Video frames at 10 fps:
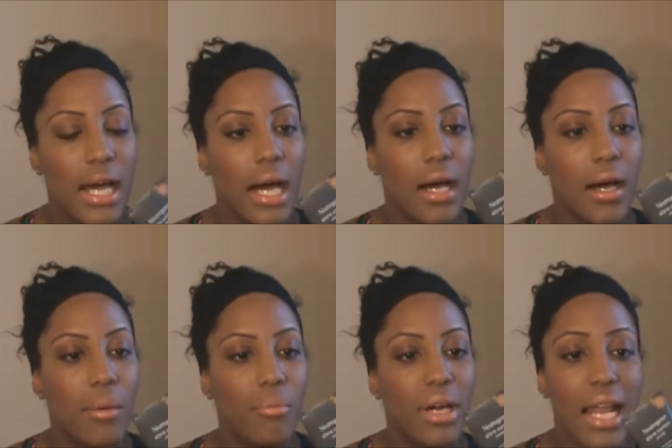
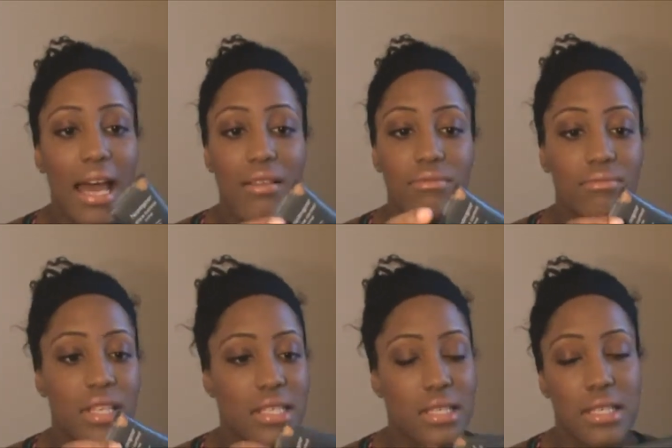Um, but I,
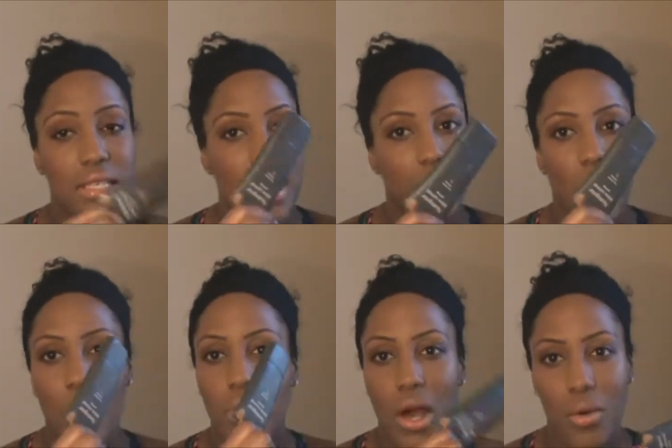this is a staple.
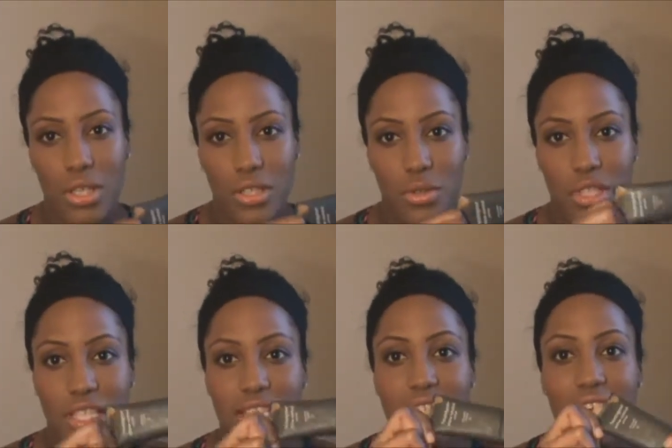I will always use
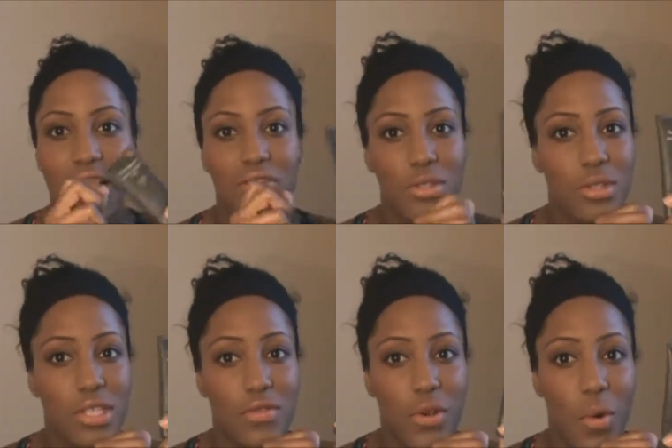this. I've used
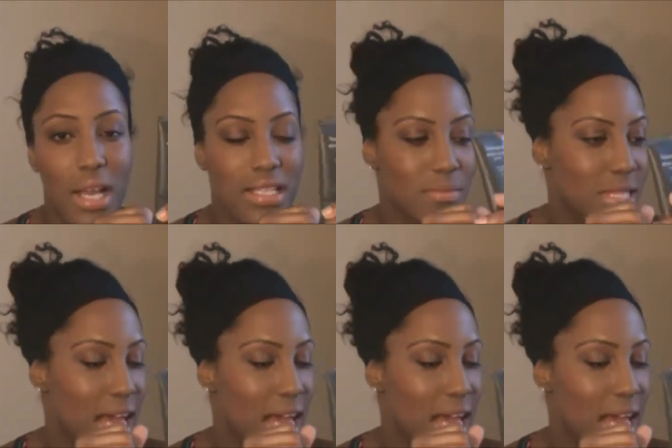this for quite some